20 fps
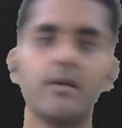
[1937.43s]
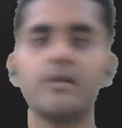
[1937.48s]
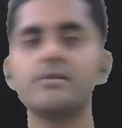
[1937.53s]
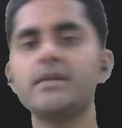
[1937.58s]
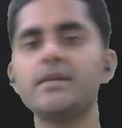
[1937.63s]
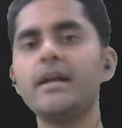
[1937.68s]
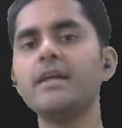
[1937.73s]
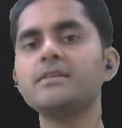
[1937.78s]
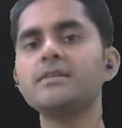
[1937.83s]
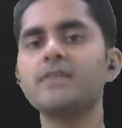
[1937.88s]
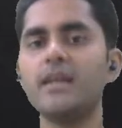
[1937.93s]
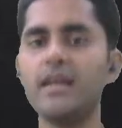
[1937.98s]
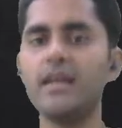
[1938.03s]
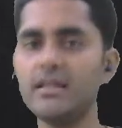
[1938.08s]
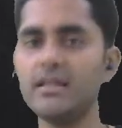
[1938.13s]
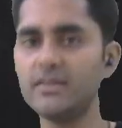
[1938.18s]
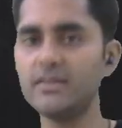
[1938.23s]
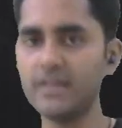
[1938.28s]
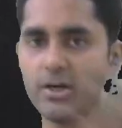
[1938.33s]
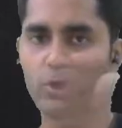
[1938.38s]
It is
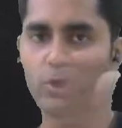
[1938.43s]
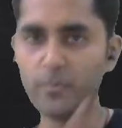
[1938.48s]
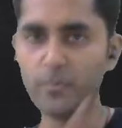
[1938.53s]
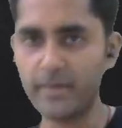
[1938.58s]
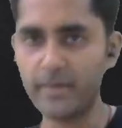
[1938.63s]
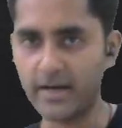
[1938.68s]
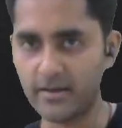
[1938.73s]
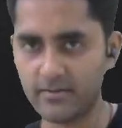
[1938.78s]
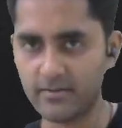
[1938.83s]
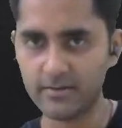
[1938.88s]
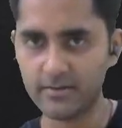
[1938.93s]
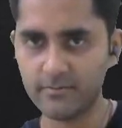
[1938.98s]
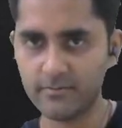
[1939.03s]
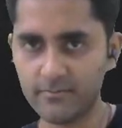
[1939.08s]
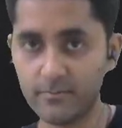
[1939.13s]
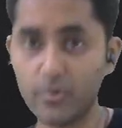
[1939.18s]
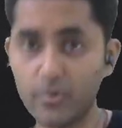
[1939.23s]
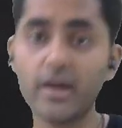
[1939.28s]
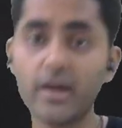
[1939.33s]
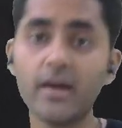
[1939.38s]
length into breadth.
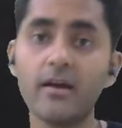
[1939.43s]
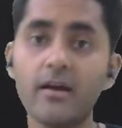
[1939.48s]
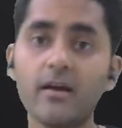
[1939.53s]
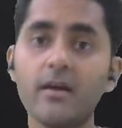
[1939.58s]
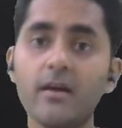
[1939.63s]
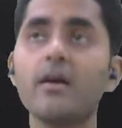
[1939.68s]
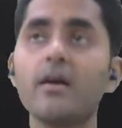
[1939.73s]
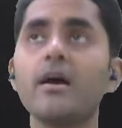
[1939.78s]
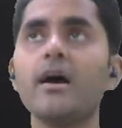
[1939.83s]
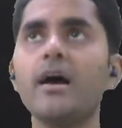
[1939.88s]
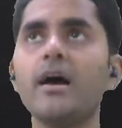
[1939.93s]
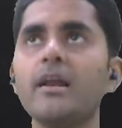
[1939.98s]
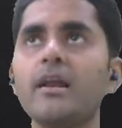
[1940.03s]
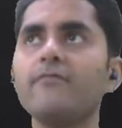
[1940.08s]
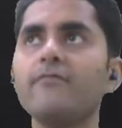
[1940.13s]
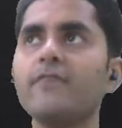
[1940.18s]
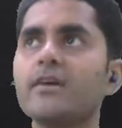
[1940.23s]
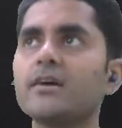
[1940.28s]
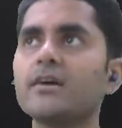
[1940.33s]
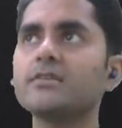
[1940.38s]
Okay, and if
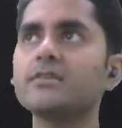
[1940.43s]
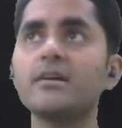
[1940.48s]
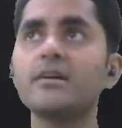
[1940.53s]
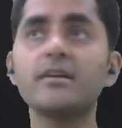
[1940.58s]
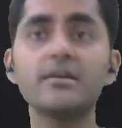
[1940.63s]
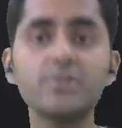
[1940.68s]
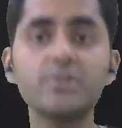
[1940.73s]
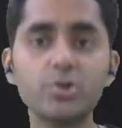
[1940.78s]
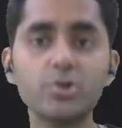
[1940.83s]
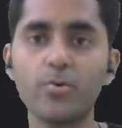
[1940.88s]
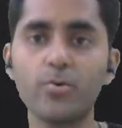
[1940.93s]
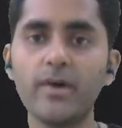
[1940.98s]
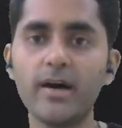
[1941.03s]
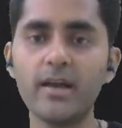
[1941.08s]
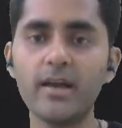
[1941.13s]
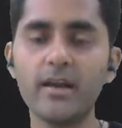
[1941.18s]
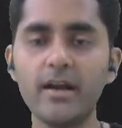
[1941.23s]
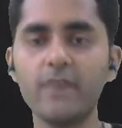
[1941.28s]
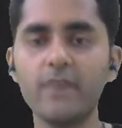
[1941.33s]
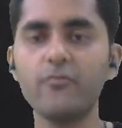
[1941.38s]
we consider a square,
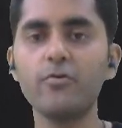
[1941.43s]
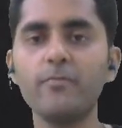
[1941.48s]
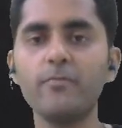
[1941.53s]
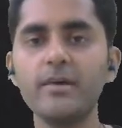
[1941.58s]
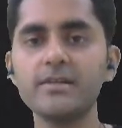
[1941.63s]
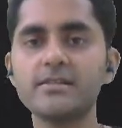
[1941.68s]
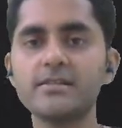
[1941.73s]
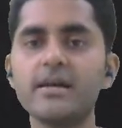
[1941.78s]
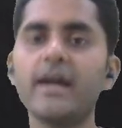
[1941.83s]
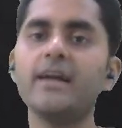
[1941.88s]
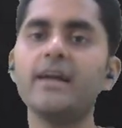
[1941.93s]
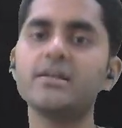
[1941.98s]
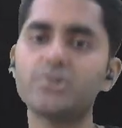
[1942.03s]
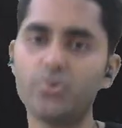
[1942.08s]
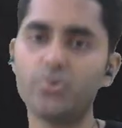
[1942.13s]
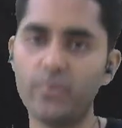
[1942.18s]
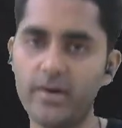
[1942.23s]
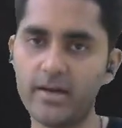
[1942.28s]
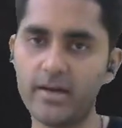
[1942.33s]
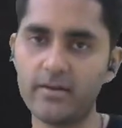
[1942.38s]
it will be side
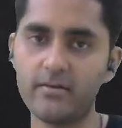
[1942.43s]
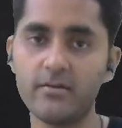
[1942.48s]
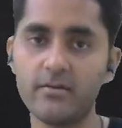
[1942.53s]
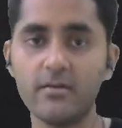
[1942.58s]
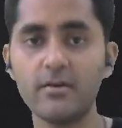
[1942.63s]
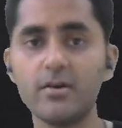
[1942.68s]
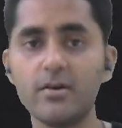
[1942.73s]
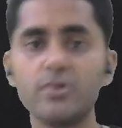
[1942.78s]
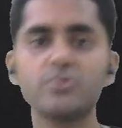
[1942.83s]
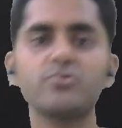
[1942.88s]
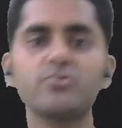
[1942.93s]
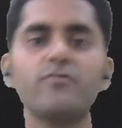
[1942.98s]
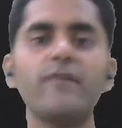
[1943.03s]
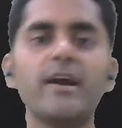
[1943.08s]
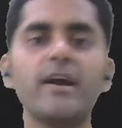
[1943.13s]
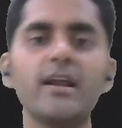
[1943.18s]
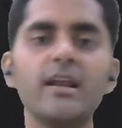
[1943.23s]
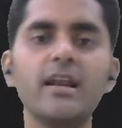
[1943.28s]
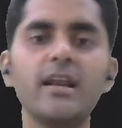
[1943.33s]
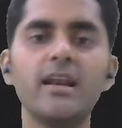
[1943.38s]
square. So
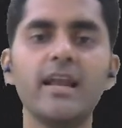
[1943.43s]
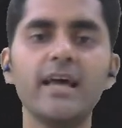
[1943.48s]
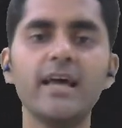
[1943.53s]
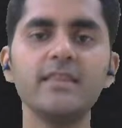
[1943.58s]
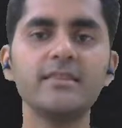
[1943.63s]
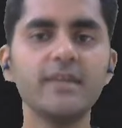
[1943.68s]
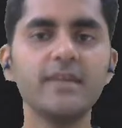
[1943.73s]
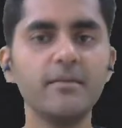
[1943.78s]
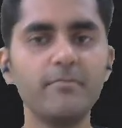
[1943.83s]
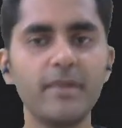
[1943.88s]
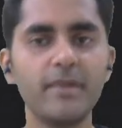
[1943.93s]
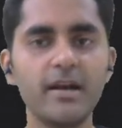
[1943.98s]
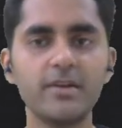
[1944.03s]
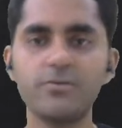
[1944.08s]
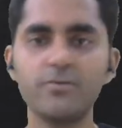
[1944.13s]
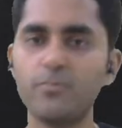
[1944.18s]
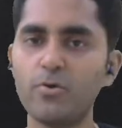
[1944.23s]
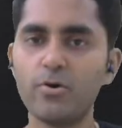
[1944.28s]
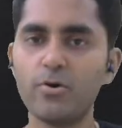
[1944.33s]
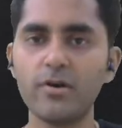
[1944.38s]
finally length and breadth
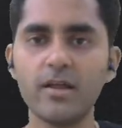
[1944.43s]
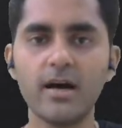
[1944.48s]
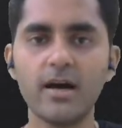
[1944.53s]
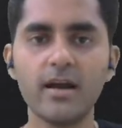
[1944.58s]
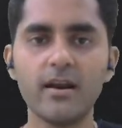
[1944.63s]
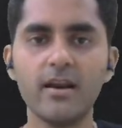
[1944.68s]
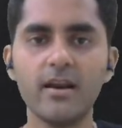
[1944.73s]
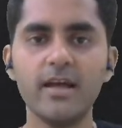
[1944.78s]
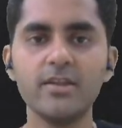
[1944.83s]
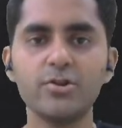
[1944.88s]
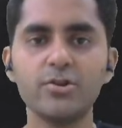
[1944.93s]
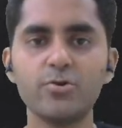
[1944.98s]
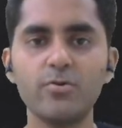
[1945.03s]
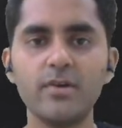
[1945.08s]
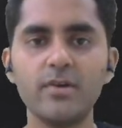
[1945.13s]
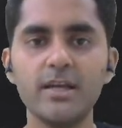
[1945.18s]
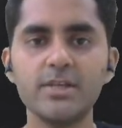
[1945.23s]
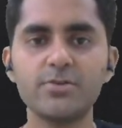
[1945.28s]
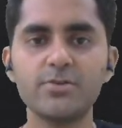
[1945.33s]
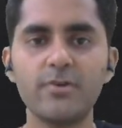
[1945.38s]
both are length
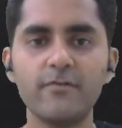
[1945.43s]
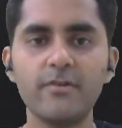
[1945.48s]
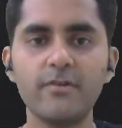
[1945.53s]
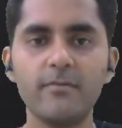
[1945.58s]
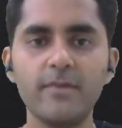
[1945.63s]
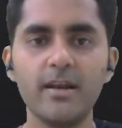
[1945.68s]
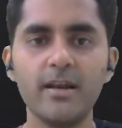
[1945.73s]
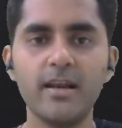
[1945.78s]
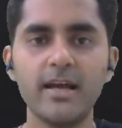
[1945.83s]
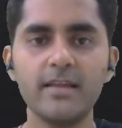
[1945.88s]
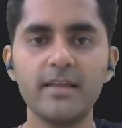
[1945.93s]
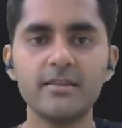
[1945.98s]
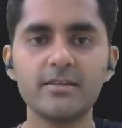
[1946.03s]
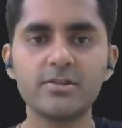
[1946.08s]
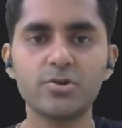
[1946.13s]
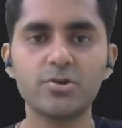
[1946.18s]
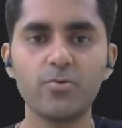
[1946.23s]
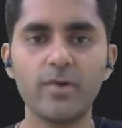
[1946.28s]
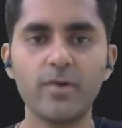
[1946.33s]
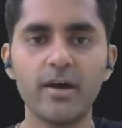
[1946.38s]
only, so it will be length
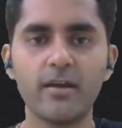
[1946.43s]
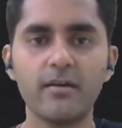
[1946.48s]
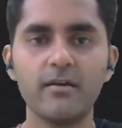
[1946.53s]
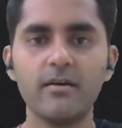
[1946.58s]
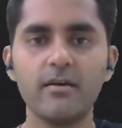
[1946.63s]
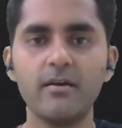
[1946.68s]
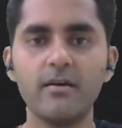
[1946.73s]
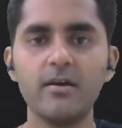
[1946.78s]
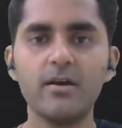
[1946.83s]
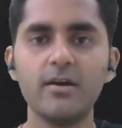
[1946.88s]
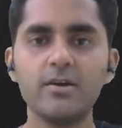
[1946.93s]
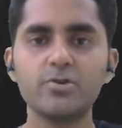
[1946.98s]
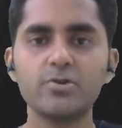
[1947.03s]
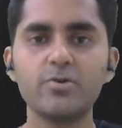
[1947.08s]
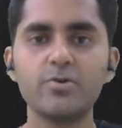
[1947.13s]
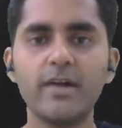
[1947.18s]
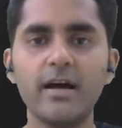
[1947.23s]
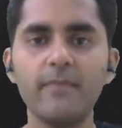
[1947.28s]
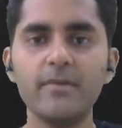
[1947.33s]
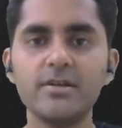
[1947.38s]
square. So
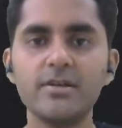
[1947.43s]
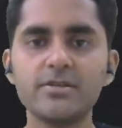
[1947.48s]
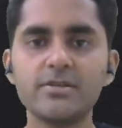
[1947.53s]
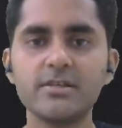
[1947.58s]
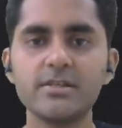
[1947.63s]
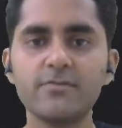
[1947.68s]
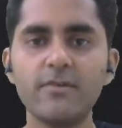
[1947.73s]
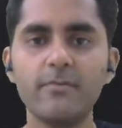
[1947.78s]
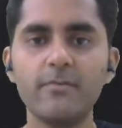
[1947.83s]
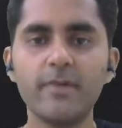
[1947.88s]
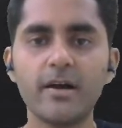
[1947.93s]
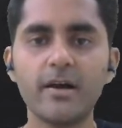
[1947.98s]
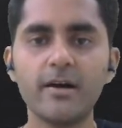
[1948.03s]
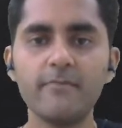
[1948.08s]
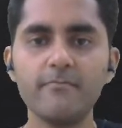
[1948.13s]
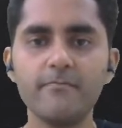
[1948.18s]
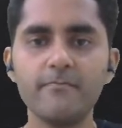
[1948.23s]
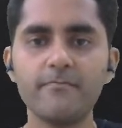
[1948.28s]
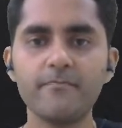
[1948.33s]
dimensions will become